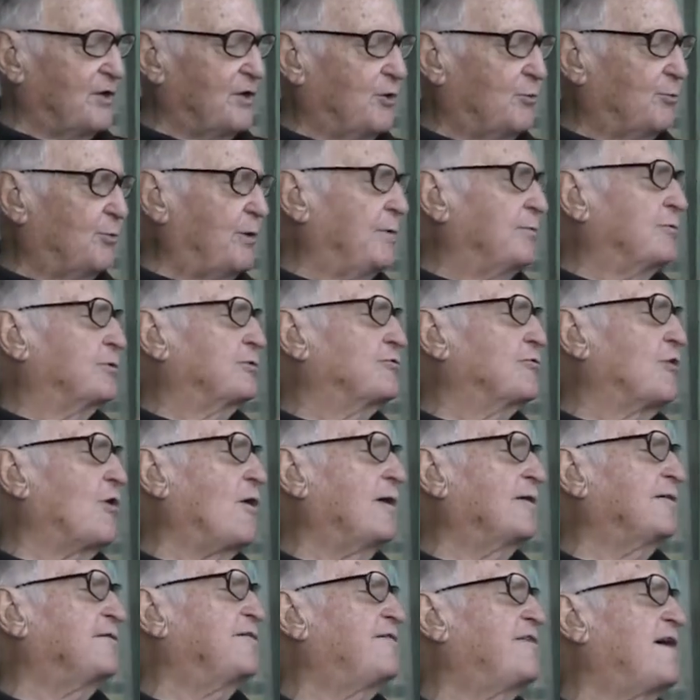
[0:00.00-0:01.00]
we were
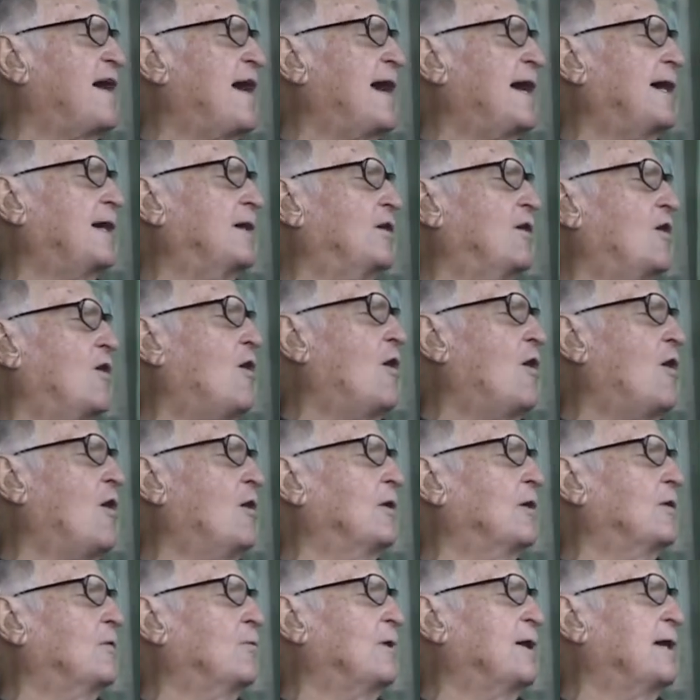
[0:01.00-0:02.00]
drawing fire
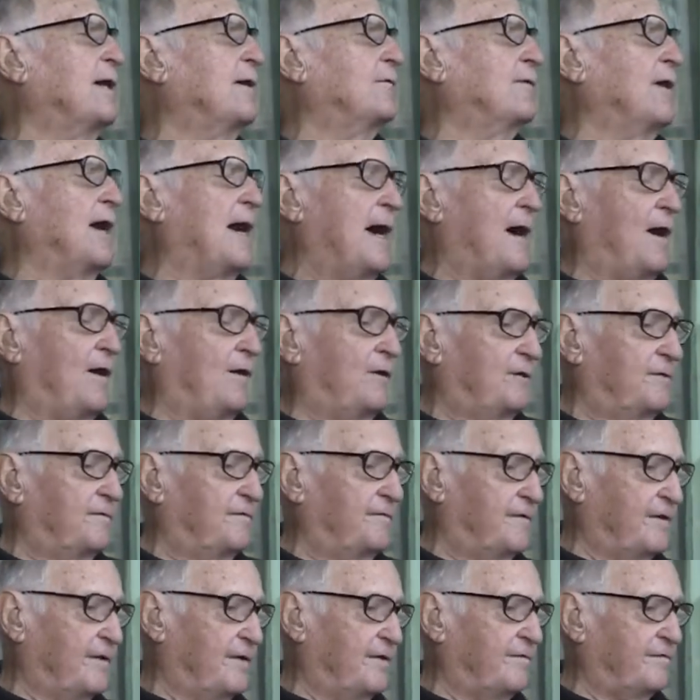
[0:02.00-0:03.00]
all the way around
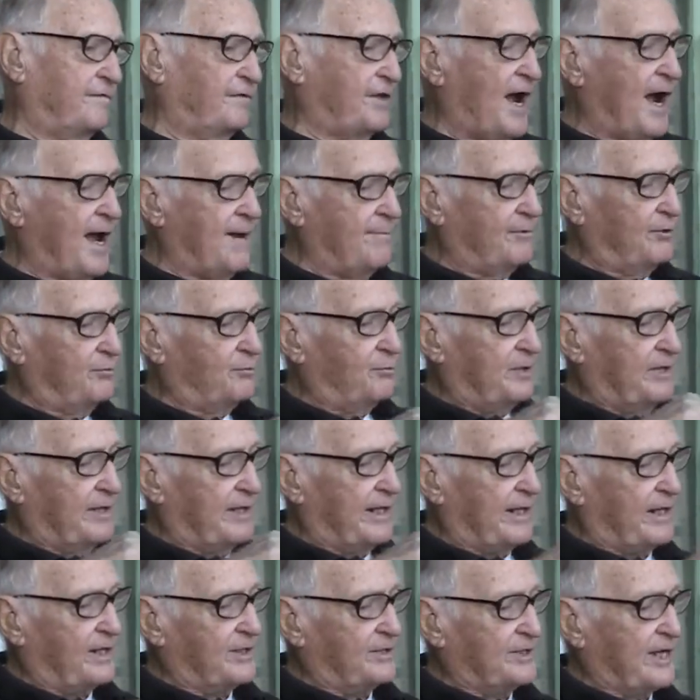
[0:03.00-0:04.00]
from the time
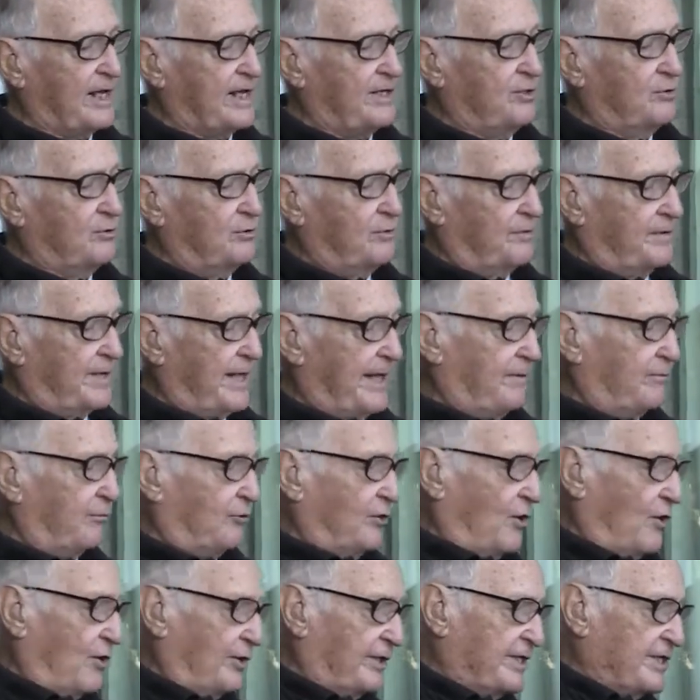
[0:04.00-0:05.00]
because they knew they were
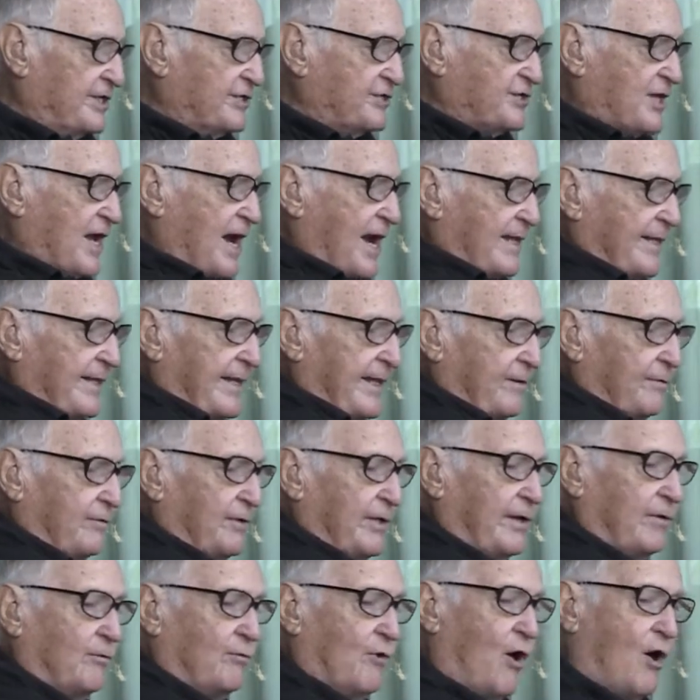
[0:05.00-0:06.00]
on this side.
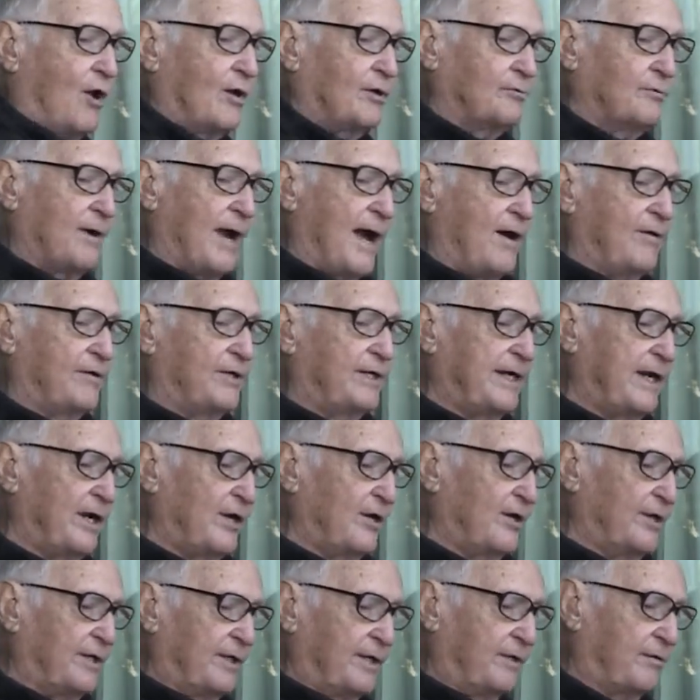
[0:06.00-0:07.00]
They were all around here,
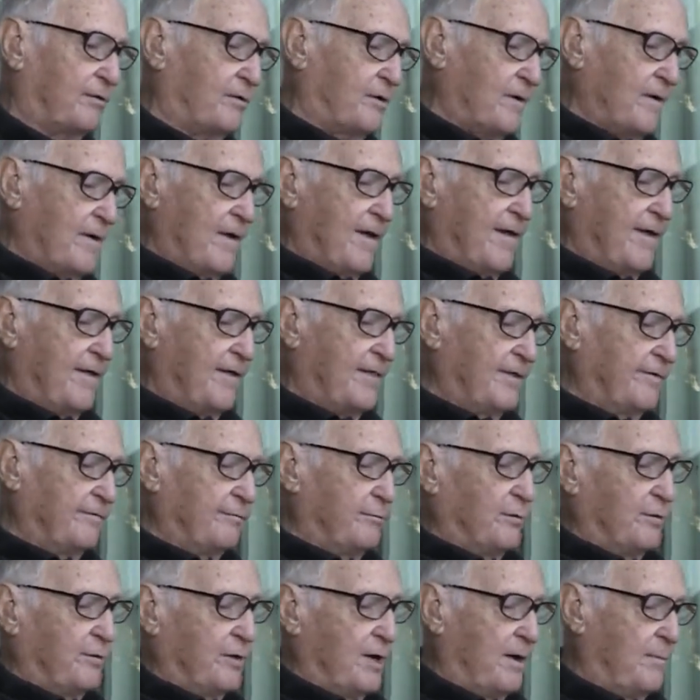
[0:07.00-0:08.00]
and
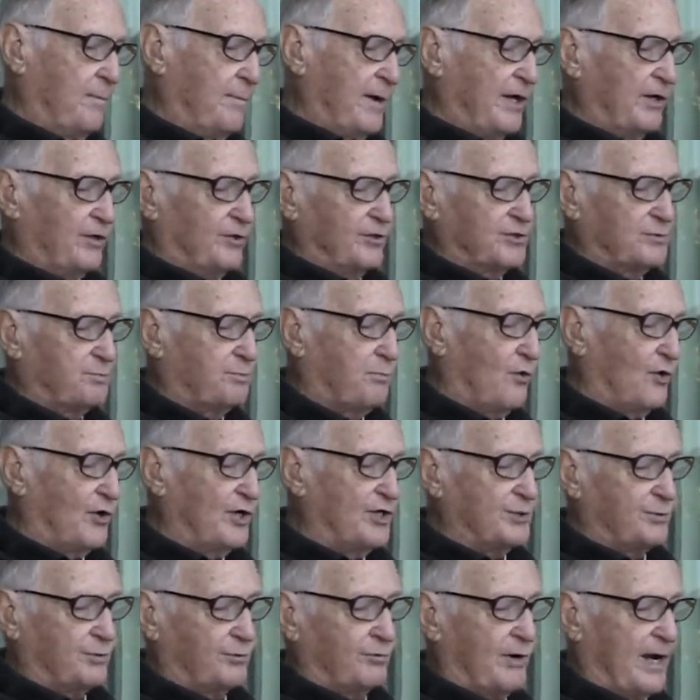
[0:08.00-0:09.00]
the Merrill's
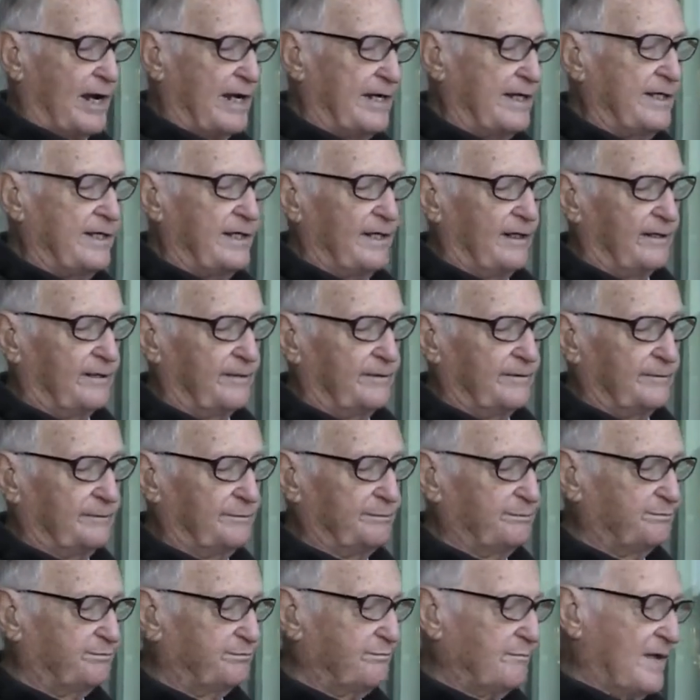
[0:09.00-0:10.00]
boys were right here,
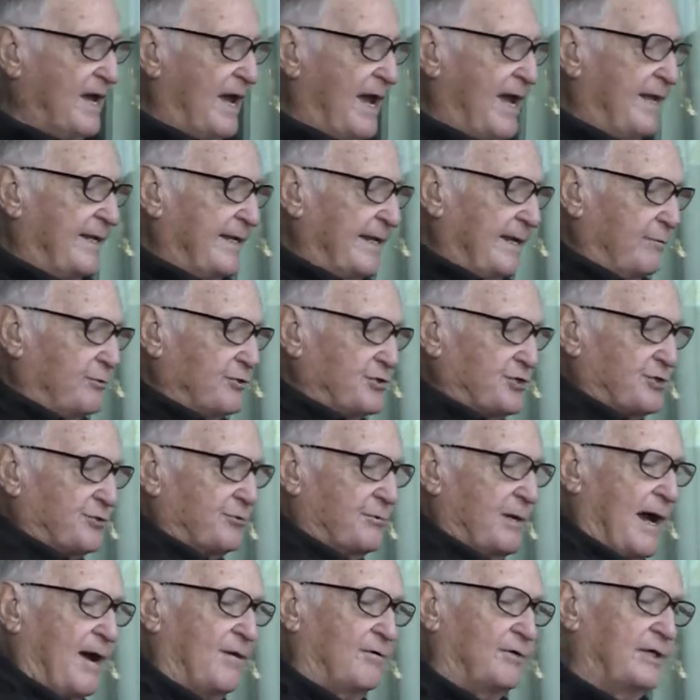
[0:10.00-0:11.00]
and they were
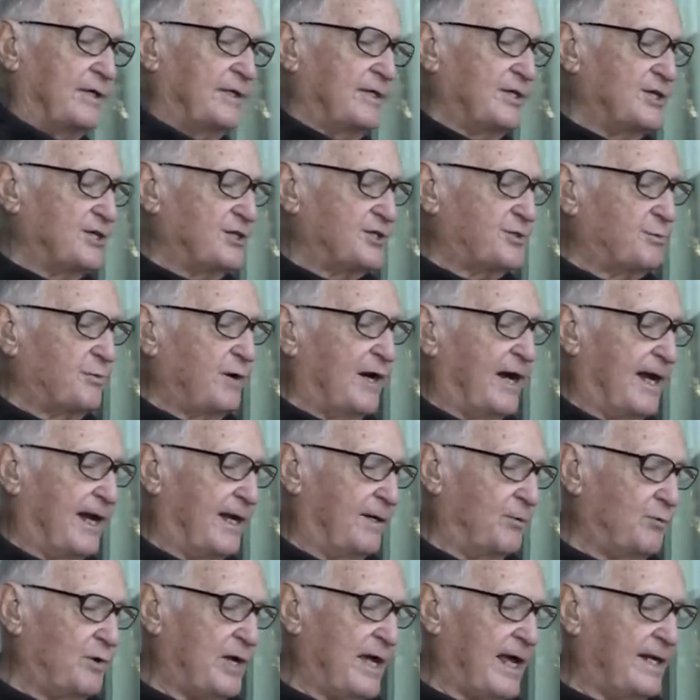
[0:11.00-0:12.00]
surrounded this way.
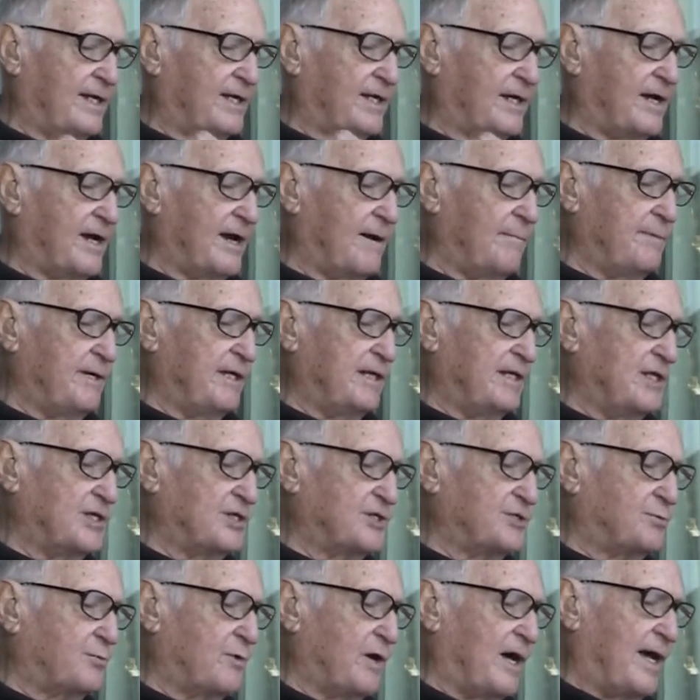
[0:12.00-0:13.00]
And we had to come in
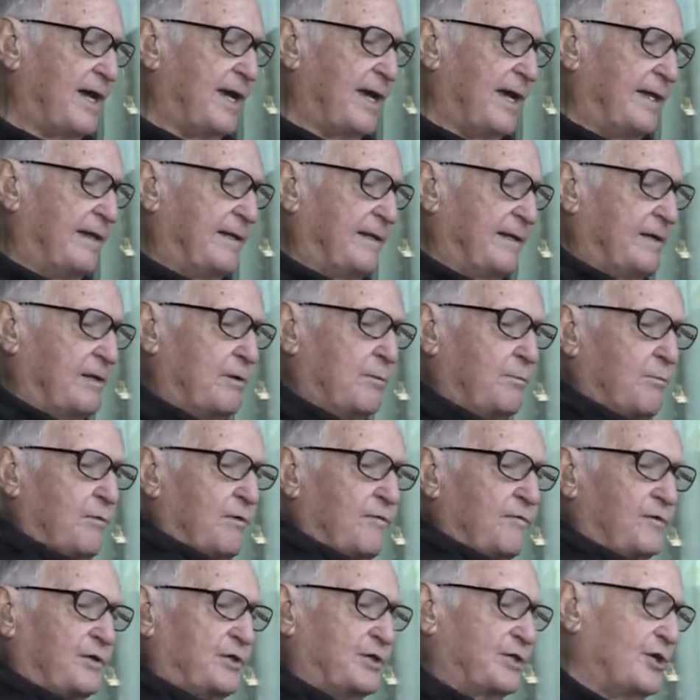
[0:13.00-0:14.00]
this way, and if
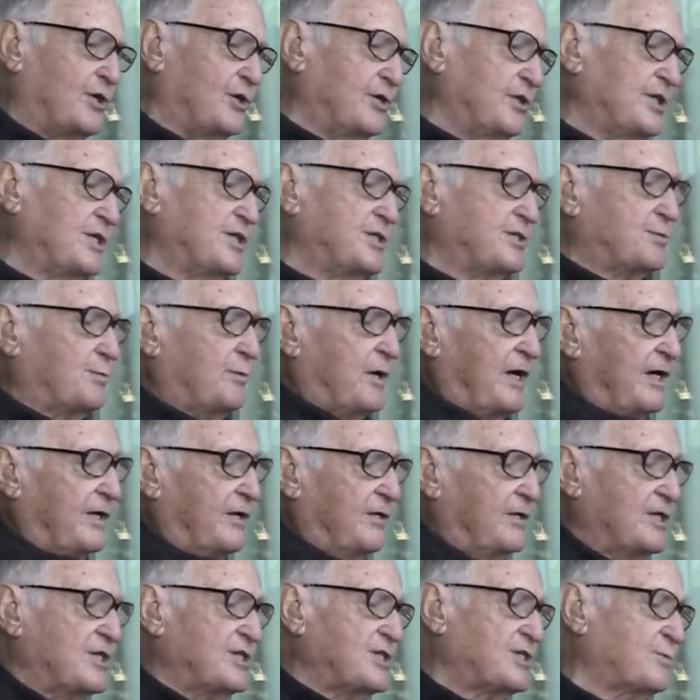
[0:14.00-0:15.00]
we turned this way or
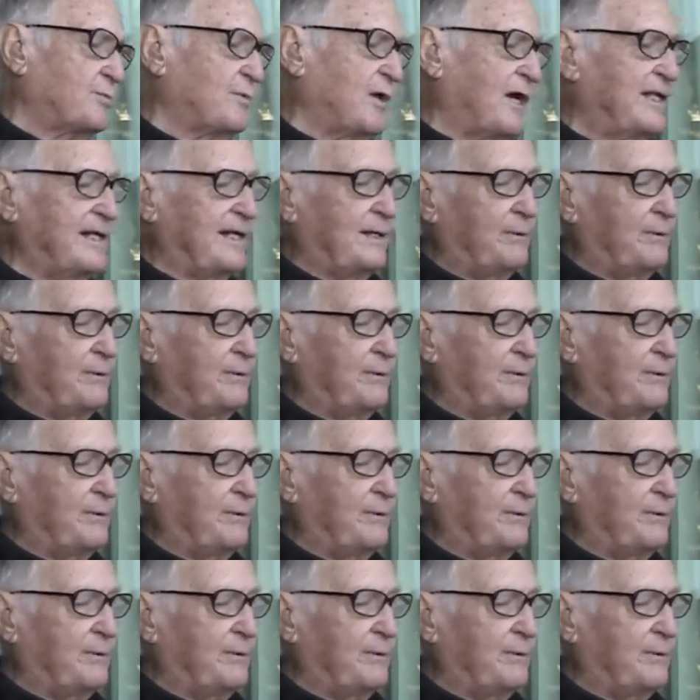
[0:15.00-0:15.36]
this way, they